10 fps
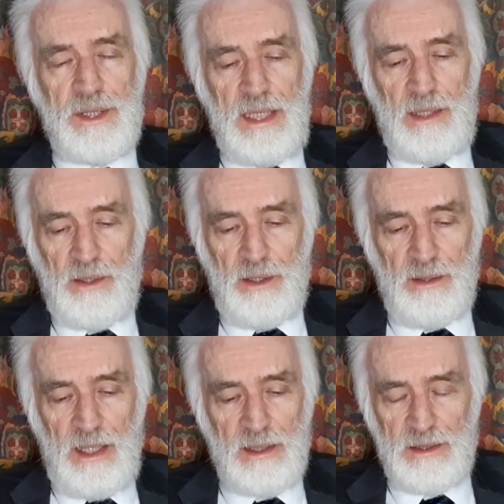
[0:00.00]
secret.
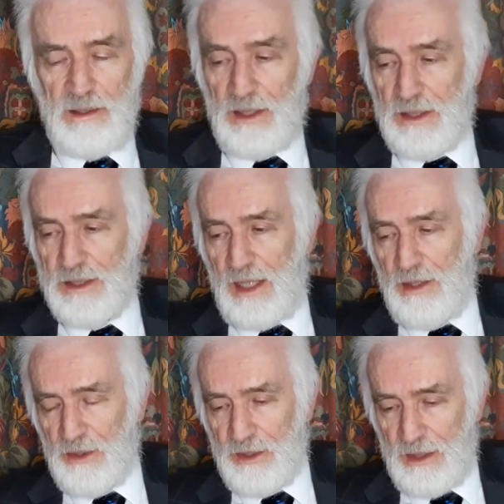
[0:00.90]
That's like a
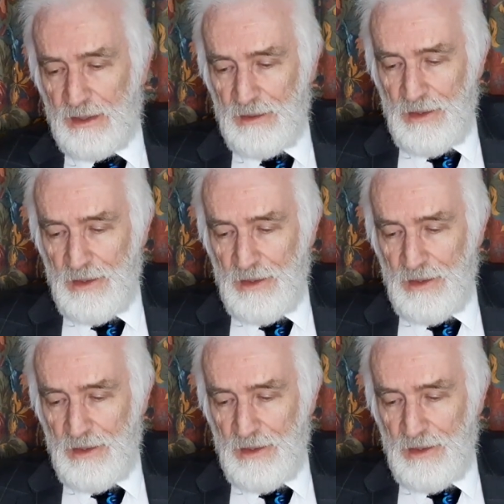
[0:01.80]
sacred thing.